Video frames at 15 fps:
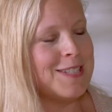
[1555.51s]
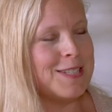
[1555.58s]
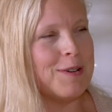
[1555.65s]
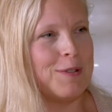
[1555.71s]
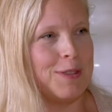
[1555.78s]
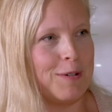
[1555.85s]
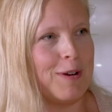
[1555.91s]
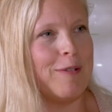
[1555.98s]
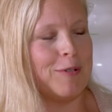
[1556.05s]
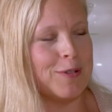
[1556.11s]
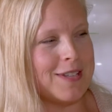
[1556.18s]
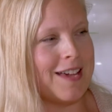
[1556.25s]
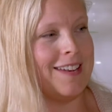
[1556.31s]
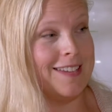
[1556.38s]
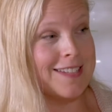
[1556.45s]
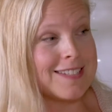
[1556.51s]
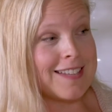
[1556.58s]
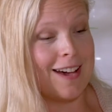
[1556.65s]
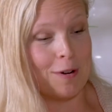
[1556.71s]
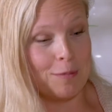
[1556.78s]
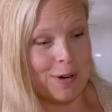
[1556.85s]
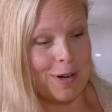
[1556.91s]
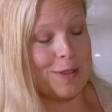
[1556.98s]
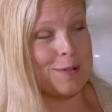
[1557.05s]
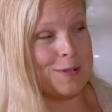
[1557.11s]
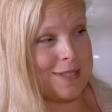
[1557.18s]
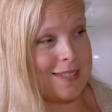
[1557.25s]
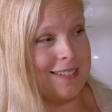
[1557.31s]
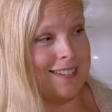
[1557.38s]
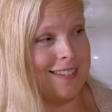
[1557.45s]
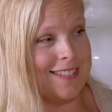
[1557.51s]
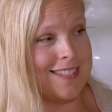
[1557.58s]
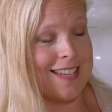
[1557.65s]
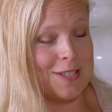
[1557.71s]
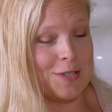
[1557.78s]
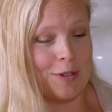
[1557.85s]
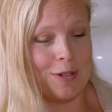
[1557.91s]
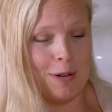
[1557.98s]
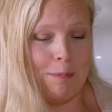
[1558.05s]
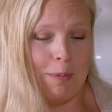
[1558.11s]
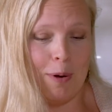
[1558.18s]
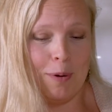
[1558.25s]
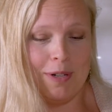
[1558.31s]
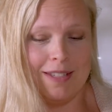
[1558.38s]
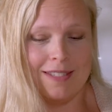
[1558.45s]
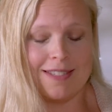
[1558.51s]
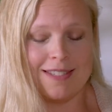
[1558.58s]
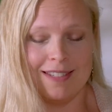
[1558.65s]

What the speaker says: so the Grateful Dead is kind of one of those essential components,